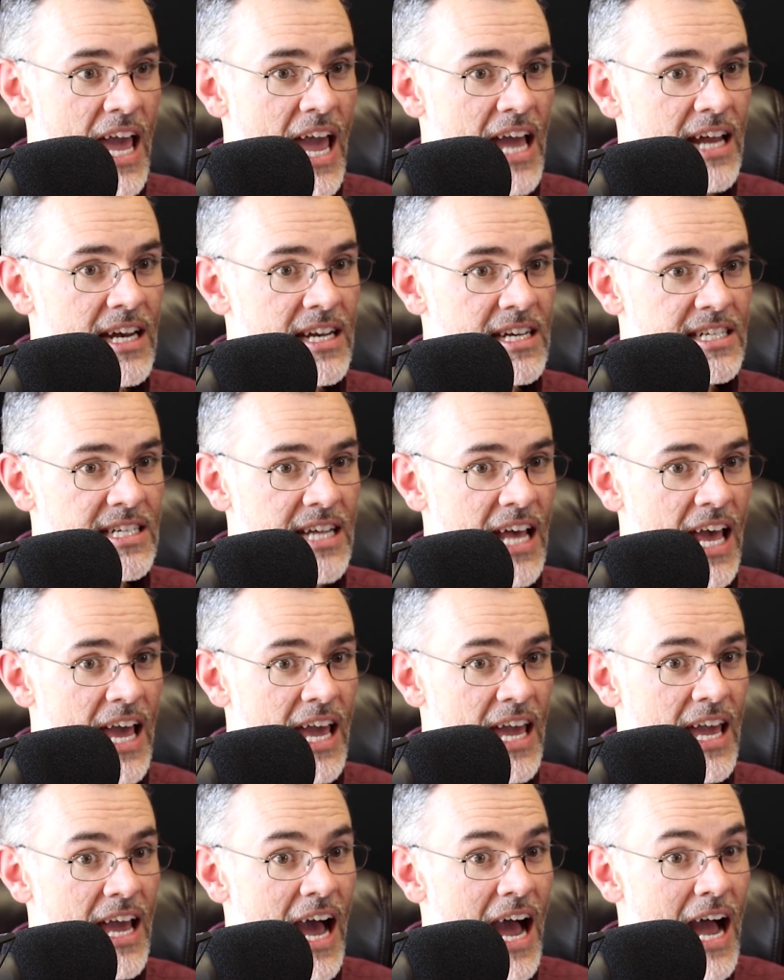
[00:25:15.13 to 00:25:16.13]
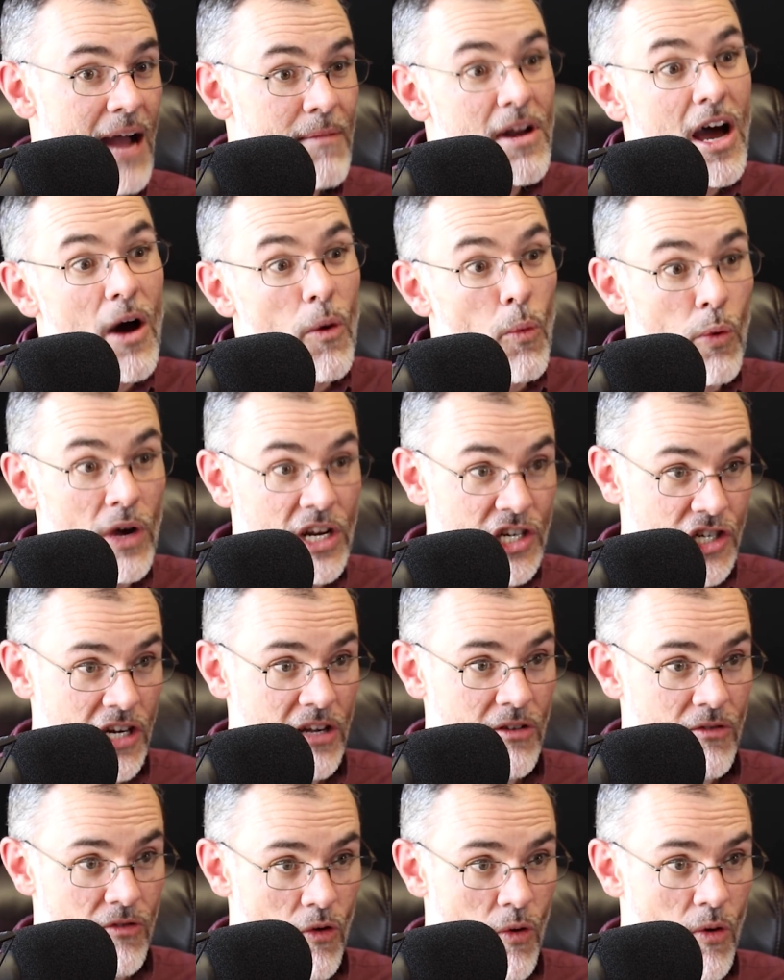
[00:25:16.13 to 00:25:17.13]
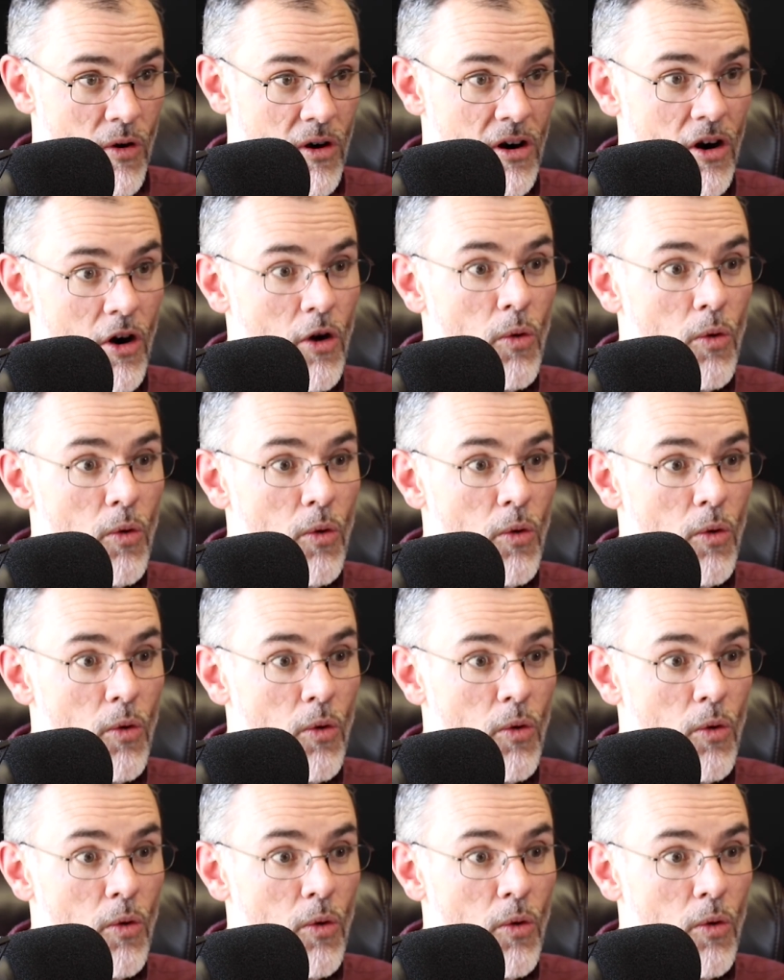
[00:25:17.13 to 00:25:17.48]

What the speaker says: and to say, I'm not wishing for